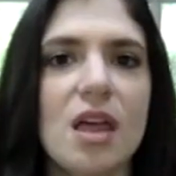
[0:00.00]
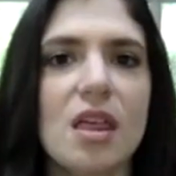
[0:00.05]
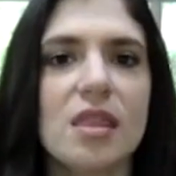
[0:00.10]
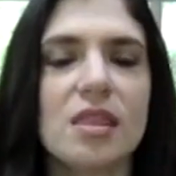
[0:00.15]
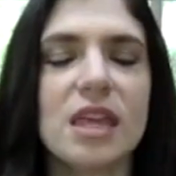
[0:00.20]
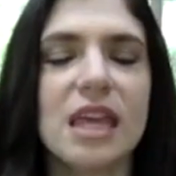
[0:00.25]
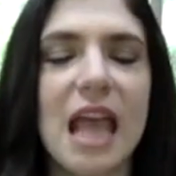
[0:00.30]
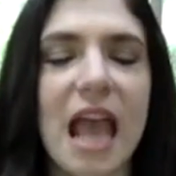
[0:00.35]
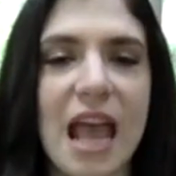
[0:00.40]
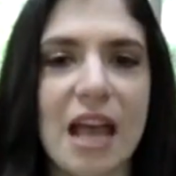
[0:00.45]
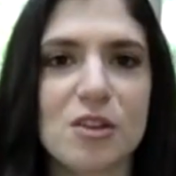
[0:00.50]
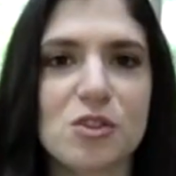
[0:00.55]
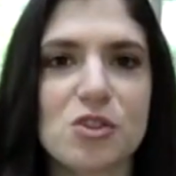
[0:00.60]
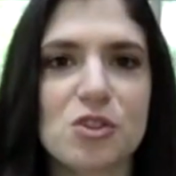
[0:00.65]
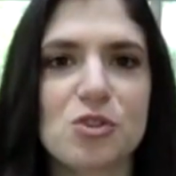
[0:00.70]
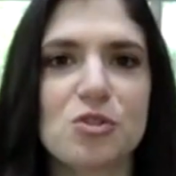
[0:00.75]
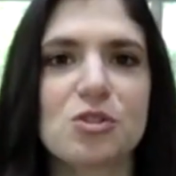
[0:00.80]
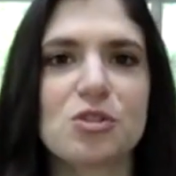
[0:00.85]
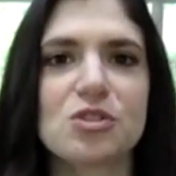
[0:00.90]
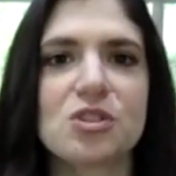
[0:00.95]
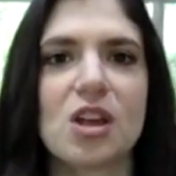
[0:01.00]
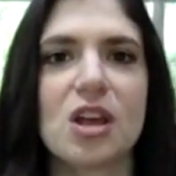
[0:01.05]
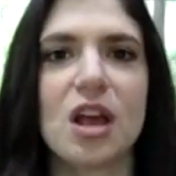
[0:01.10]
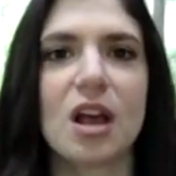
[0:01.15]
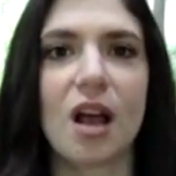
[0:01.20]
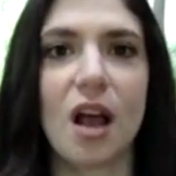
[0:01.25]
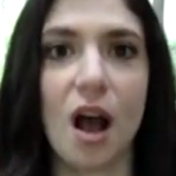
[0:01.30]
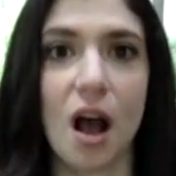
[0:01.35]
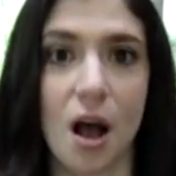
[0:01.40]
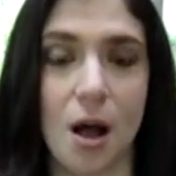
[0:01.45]
The answers
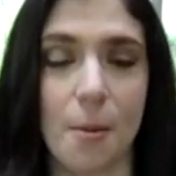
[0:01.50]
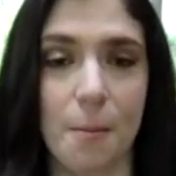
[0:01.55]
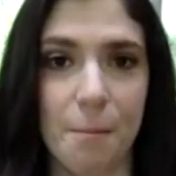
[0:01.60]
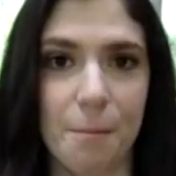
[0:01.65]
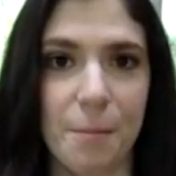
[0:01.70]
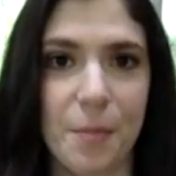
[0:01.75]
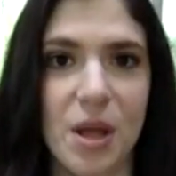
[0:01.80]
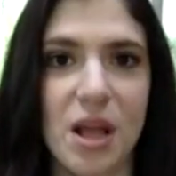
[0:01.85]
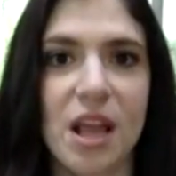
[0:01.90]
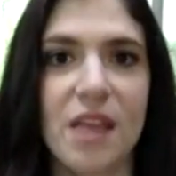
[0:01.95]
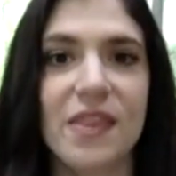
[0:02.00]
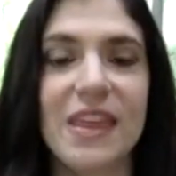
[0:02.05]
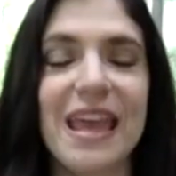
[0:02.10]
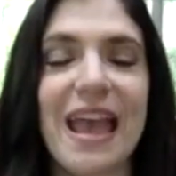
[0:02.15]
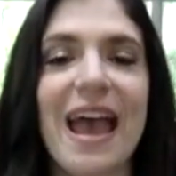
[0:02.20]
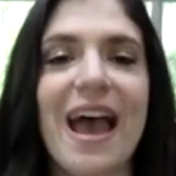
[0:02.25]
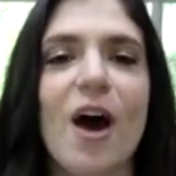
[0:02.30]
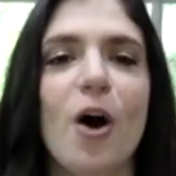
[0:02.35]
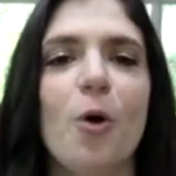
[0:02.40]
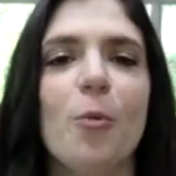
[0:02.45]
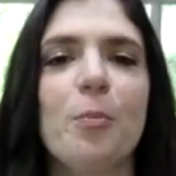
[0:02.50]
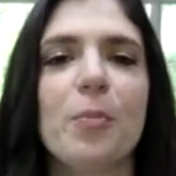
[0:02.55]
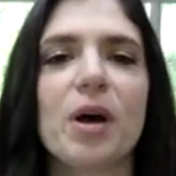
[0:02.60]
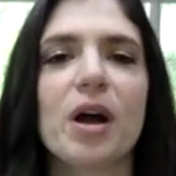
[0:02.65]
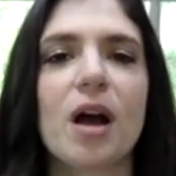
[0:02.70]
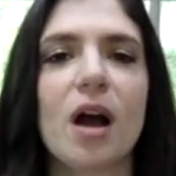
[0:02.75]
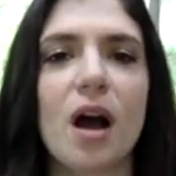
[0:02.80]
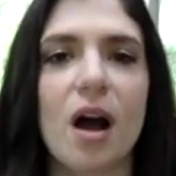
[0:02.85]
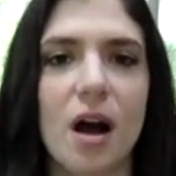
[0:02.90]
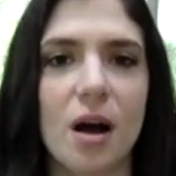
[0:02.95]
come. The help
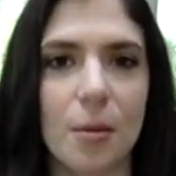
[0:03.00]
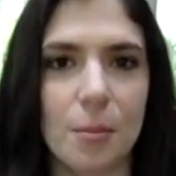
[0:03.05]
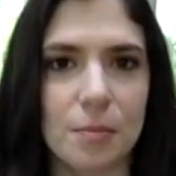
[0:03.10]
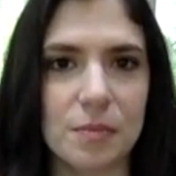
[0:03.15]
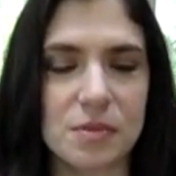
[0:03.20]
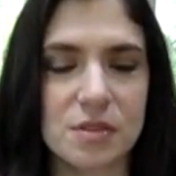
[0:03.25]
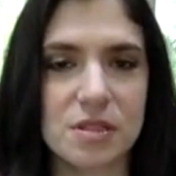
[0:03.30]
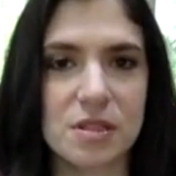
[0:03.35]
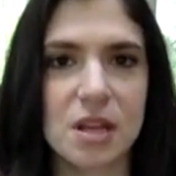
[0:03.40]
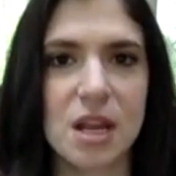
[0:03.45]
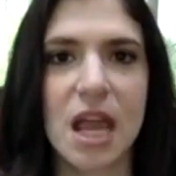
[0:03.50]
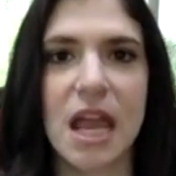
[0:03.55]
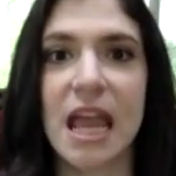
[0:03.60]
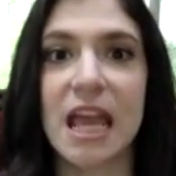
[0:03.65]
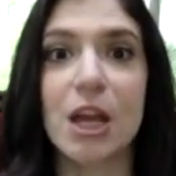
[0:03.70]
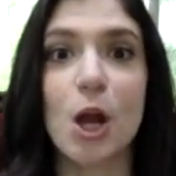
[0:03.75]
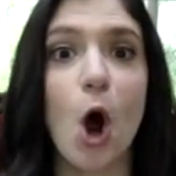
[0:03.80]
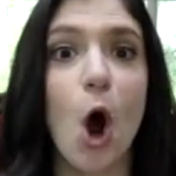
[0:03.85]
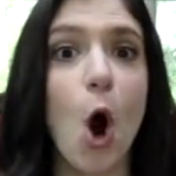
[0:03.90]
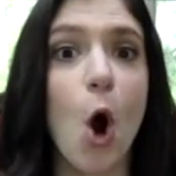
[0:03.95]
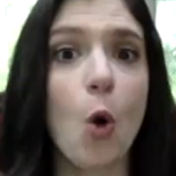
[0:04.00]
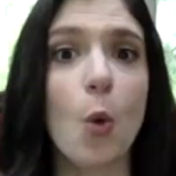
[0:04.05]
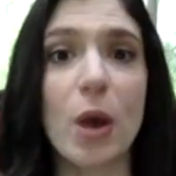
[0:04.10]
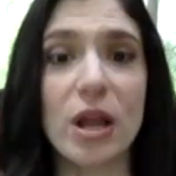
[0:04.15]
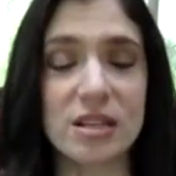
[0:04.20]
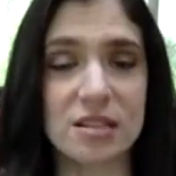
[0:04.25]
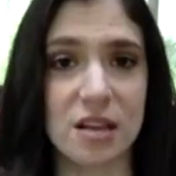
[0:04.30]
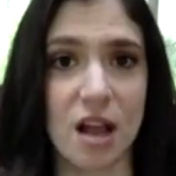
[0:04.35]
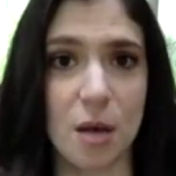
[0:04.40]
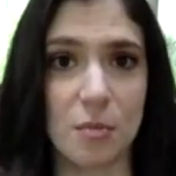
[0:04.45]
comes. It
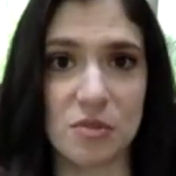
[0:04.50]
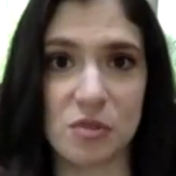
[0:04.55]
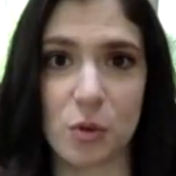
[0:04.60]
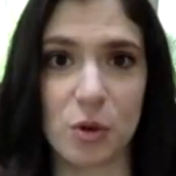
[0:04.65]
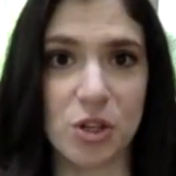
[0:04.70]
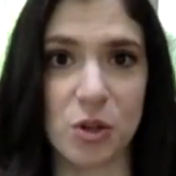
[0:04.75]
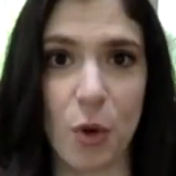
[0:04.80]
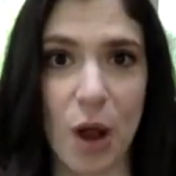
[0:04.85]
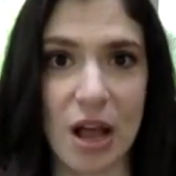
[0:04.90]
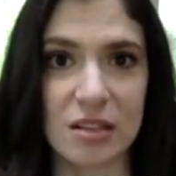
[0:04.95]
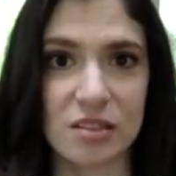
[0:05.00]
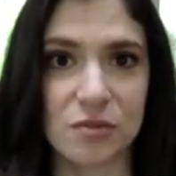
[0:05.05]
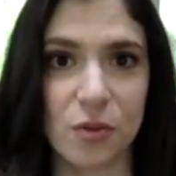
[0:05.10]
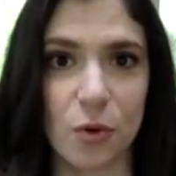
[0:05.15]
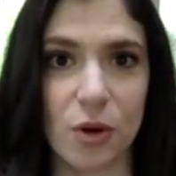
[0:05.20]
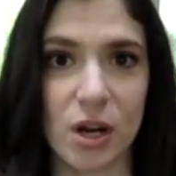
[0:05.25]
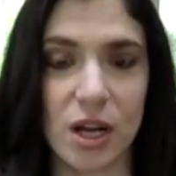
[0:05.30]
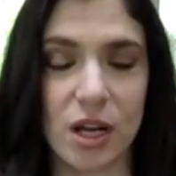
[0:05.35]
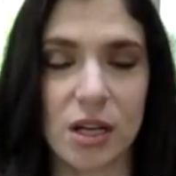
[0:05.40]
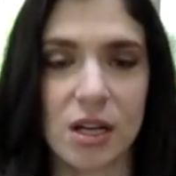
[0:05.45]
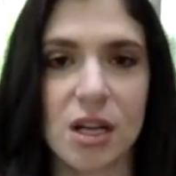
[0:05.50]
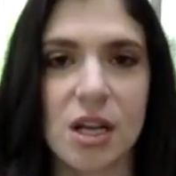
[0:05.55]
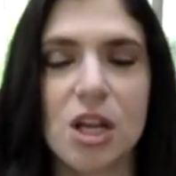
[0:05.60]
always comes when you ask for it.